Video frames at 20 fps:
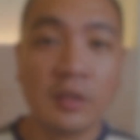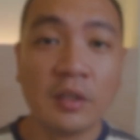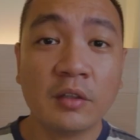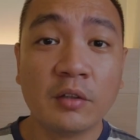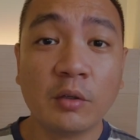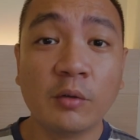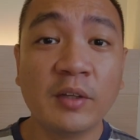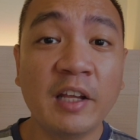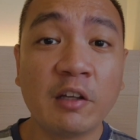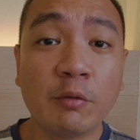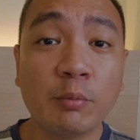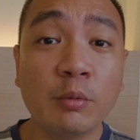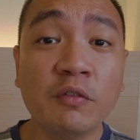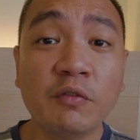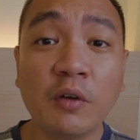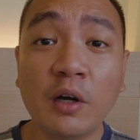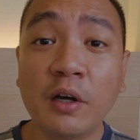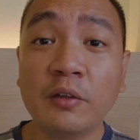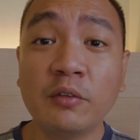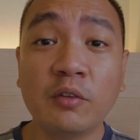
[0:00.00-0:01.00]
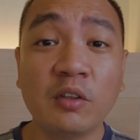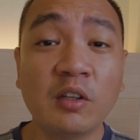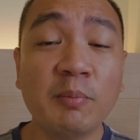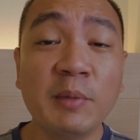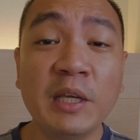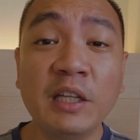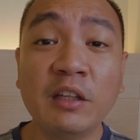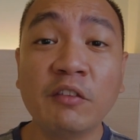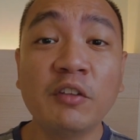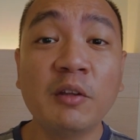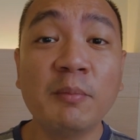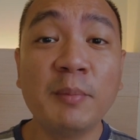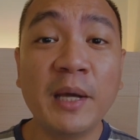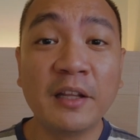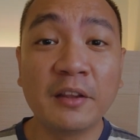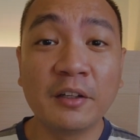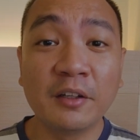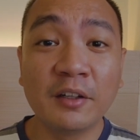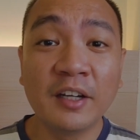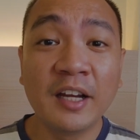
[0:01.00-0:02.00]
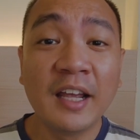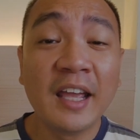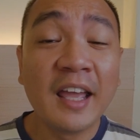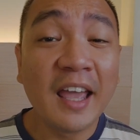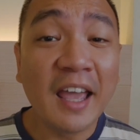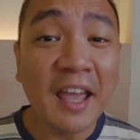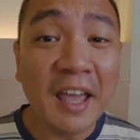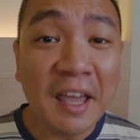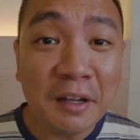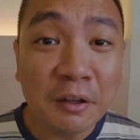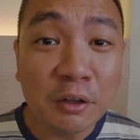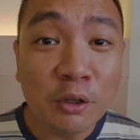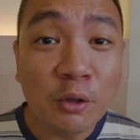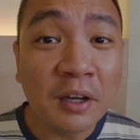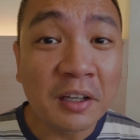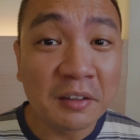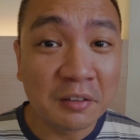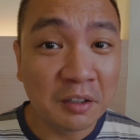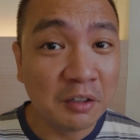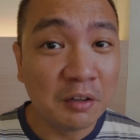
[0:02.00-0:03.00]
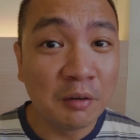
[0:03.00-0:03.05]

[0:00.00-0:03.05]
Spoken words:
So let's move on to the meat of the matter and look at the